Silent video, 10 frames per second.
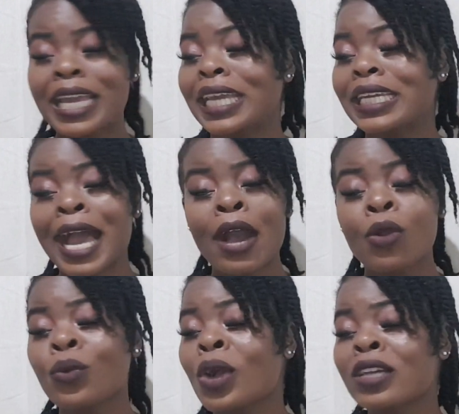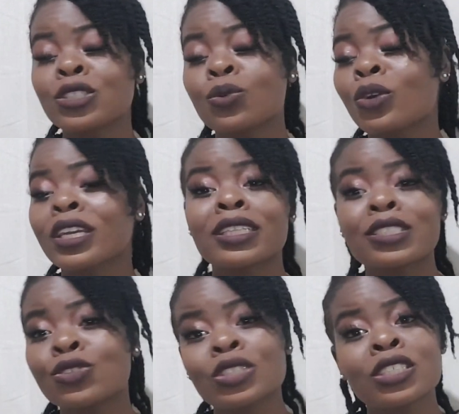and how as you're walking the
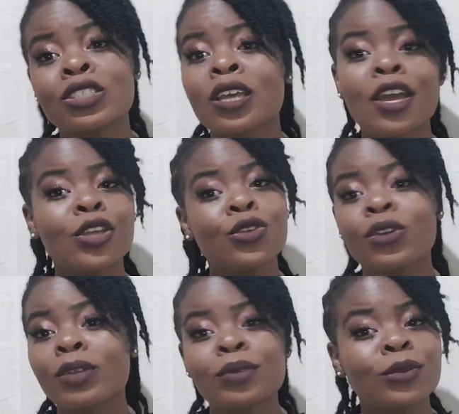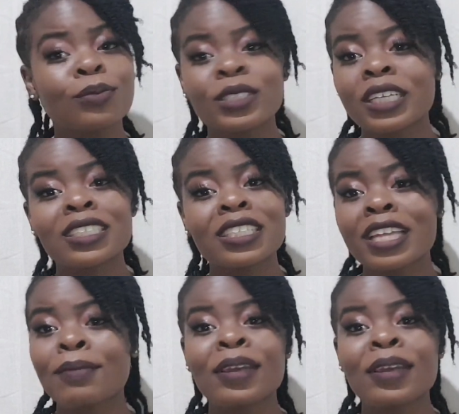streets you're gonna be representing them.